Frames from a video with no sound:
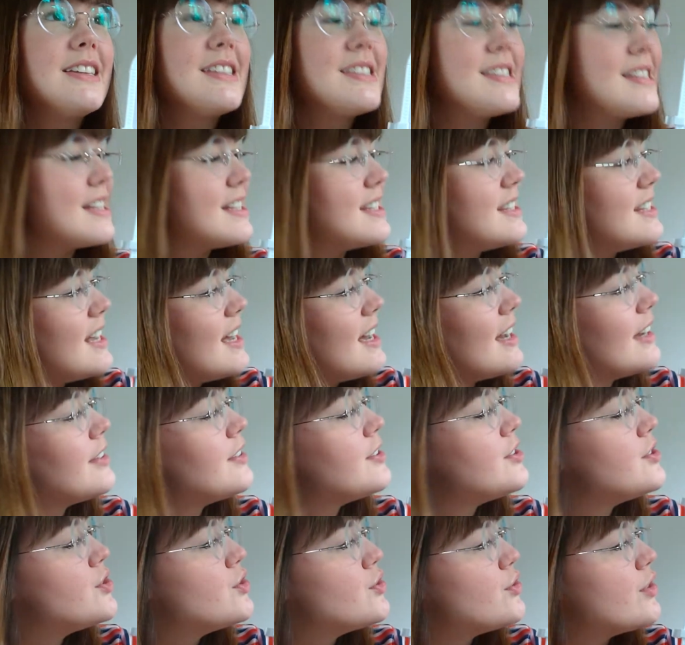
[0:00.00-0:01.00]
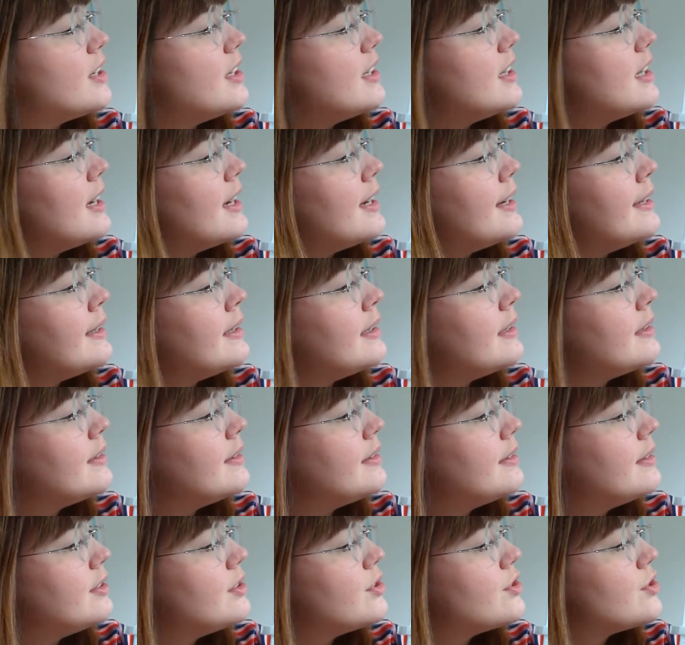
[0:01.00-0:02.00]
a zigzag, straight line,
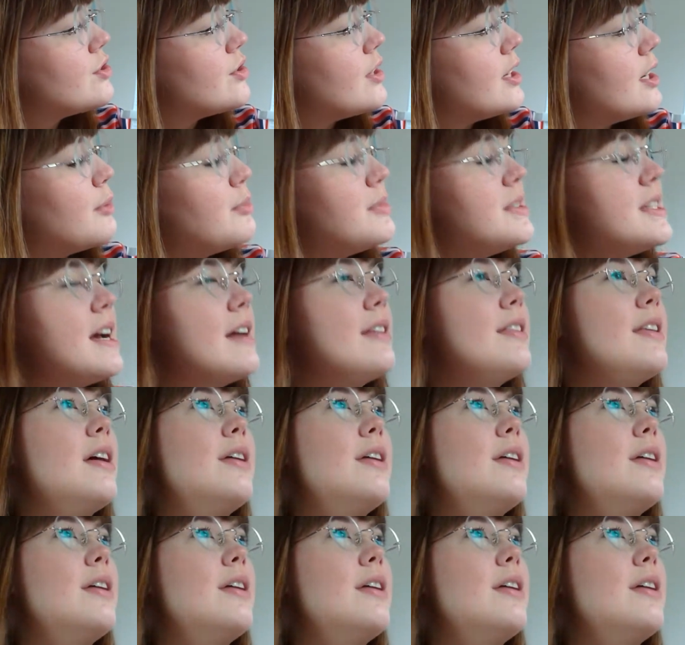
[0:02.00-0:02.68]
straight up and down.